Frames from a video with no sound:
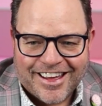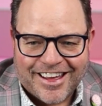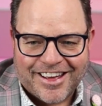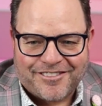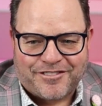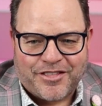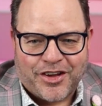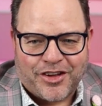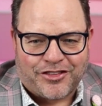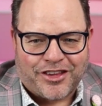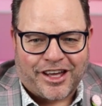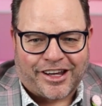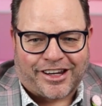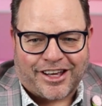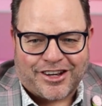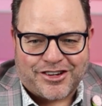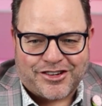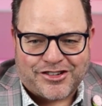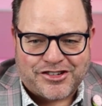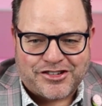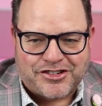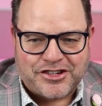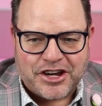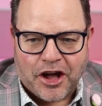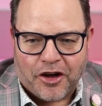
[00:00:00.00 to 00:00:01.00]
like a
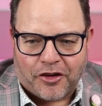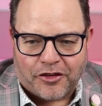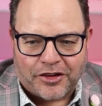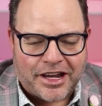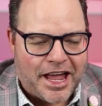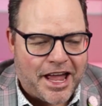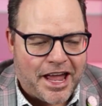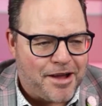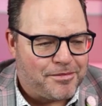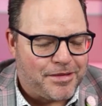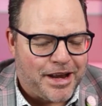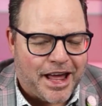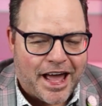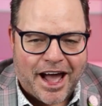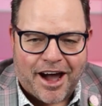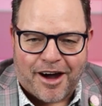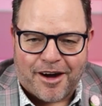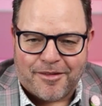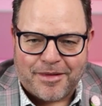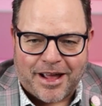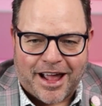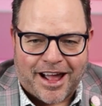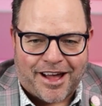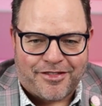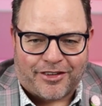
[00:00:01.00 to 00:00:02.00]
shell game now,
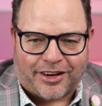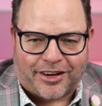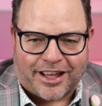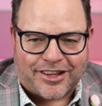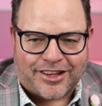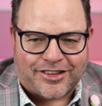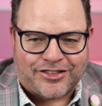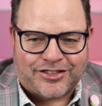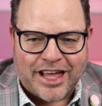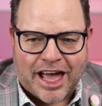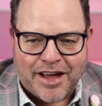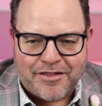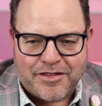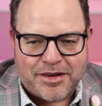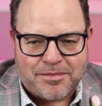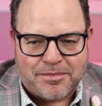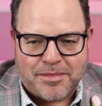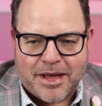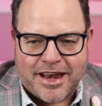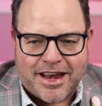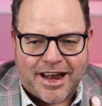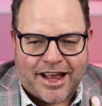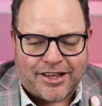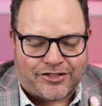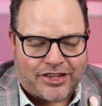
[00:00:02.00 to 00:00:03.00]
man. They're like 7
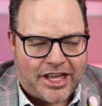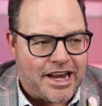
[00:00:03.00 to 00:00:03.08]
minutes and it